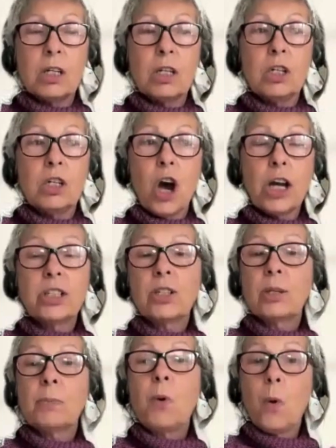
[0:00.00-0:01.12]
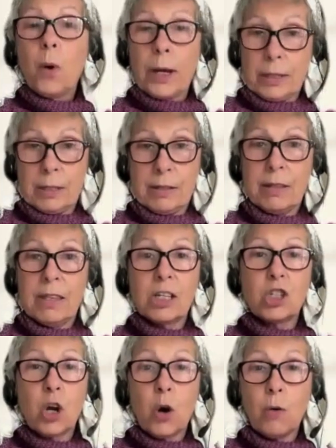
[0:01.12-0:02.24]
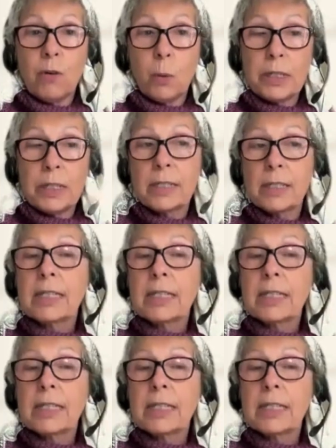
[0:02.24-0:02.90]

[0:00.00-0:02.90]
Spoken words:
not to the point that Jehovah Witnesses